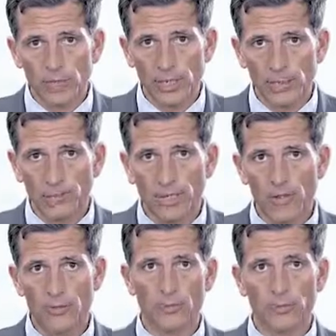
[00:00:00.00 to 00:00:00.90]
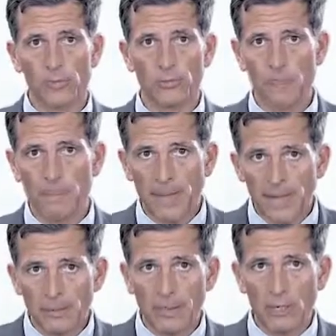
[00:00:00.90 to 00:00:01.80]
kind of cash flow that would be
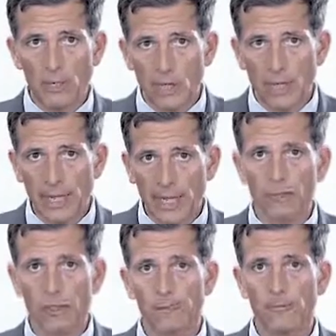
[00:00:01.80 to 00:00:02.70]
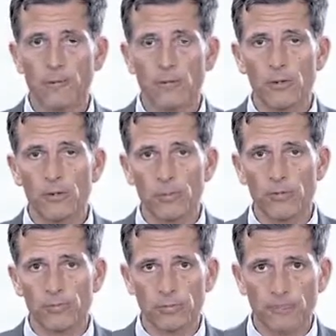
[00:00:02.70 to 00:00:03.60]
paid by a goal hedging portfolio,
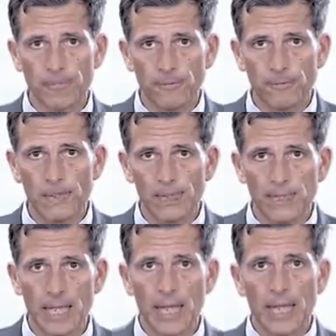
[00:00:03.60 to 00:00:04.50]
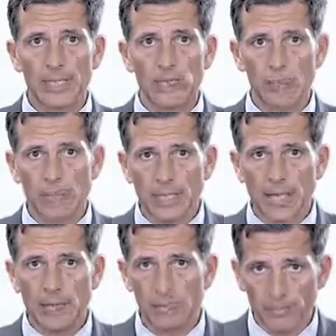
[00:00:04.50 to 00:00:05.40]
which would be defined as a
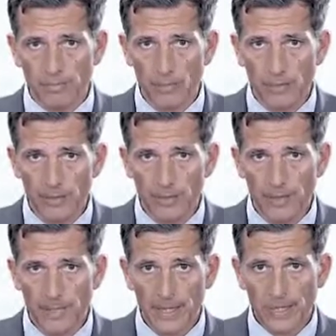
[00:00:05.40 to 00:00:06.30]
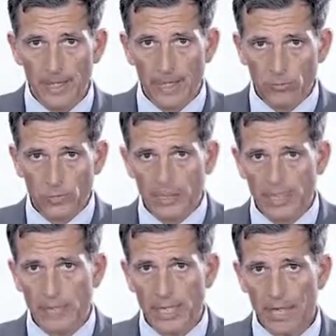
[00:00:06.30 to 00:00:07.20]
retirement bond. And we
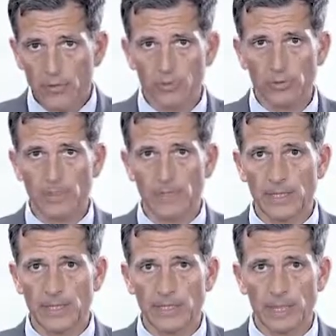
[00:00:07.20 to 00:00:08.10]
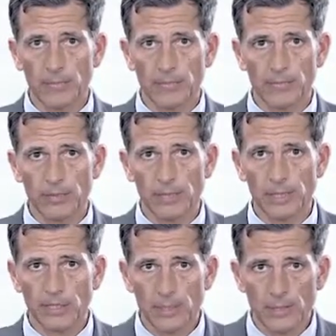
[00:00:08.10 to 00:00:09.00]
see the cash flows of this retirement bond
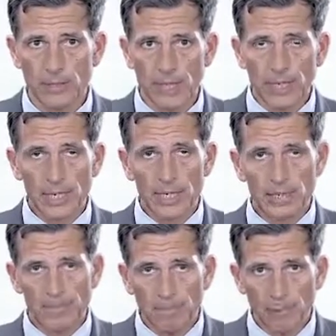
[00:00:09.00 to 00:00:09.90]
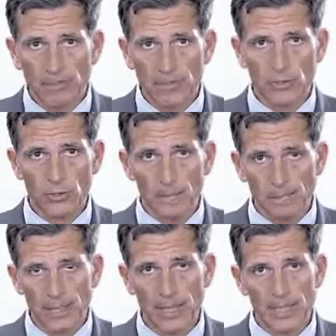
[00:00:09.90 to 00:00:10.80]
here. It's a bond that's going to
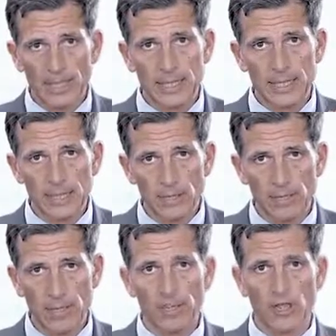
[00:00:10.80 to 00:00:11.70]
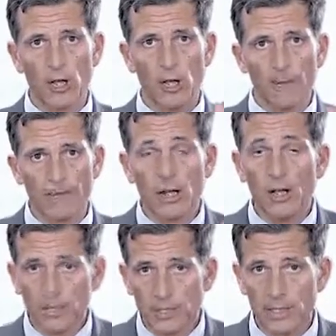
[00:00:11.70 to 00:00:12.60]
pay a series of
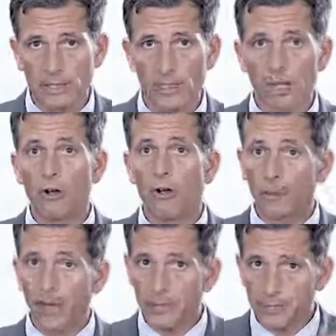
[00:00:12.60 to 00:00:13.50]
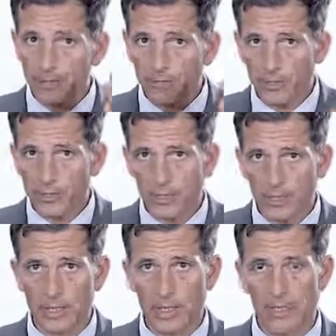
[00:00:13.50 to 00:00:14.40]
constant or perhaps
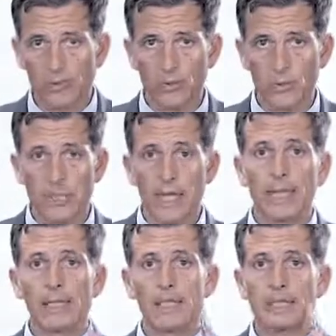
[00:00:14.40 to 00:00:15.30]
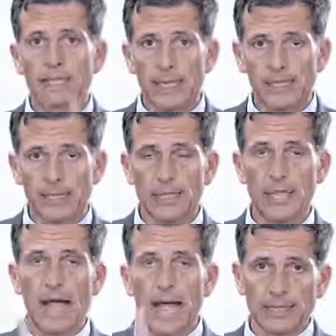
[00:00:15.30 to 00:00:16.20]
inflation-linked cash flows starting
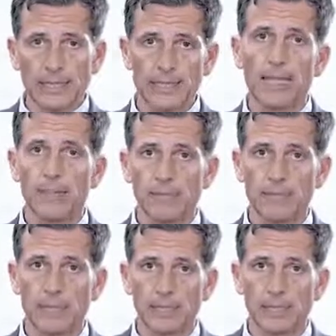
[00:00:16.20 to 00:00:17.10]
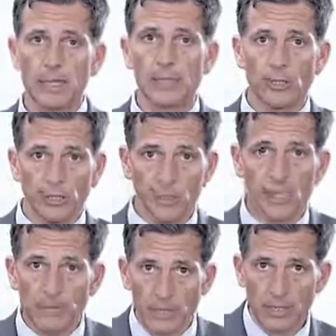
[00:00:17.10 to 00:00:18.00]
at retirement date, and not
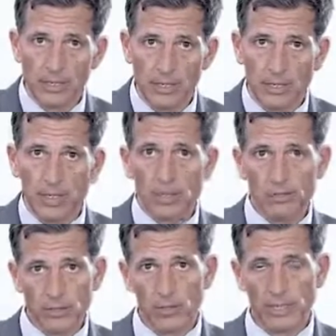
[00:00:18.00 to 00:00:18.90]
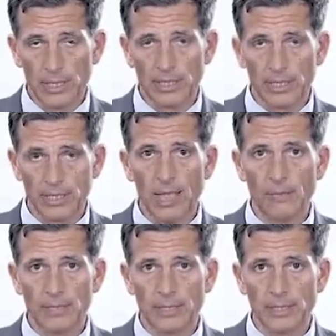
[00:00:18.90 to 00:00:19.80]
immediately, but only at
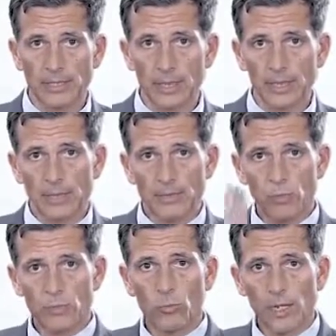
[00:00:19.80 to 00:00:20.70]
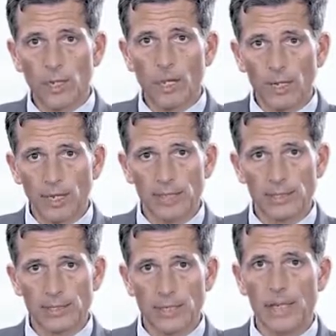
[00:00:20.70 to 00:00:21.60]
retirement date. And when we are
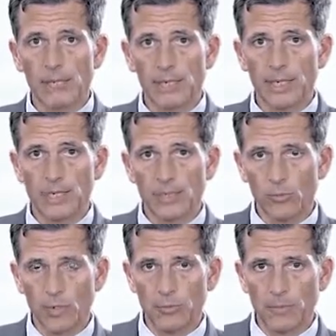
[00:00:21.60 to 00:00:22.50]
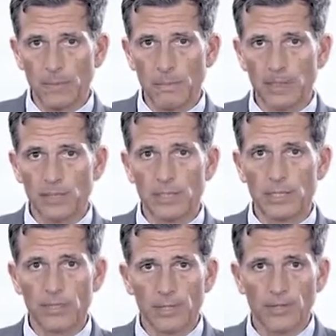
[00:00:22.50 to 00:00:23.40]
at retirement date, then we're going to be paying a
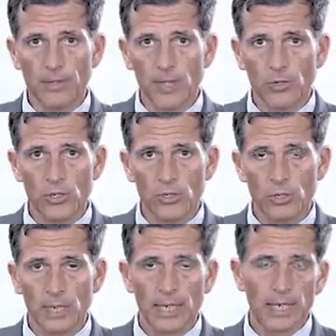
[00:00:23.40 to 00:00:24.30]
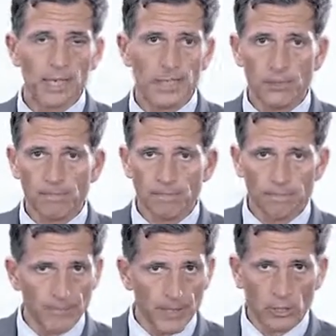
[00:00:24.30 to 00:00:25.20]
series of cash flow. It's not
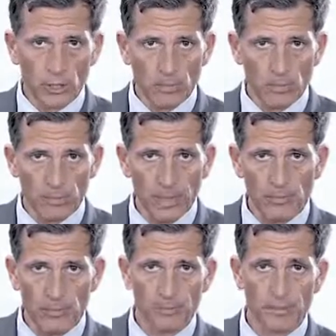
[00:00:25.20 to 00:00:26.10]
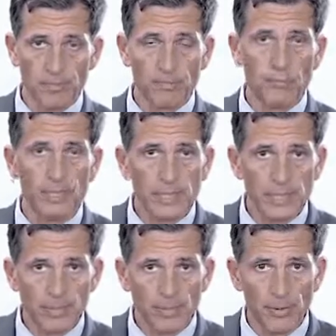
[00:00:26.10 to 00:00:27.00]
coupon payment plus
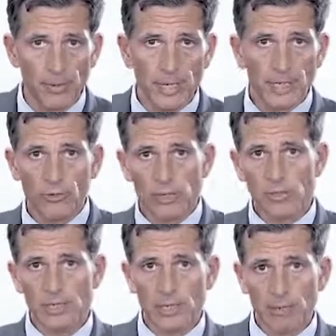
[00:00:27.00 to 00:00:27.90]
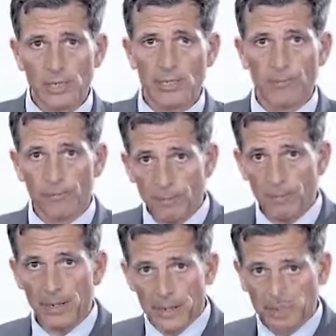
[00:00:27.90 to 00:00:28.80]
principal, just a series of
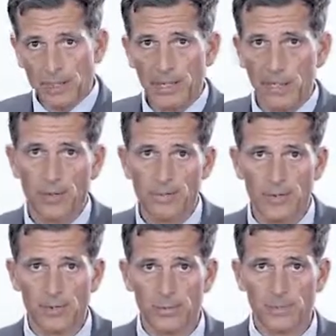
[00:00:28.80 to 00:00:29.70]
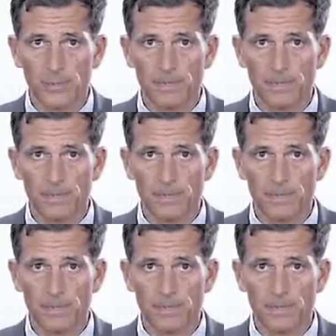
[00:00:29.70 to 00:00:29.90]
replacement income cash flows.